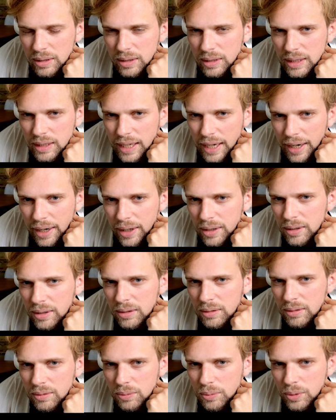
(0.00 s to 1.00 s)
care
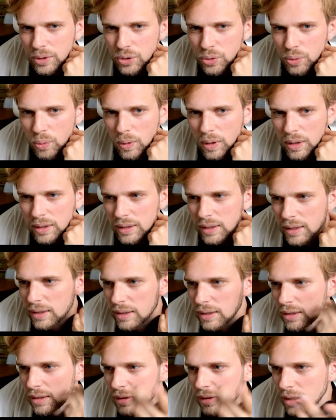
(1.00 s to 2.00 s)
which one it is,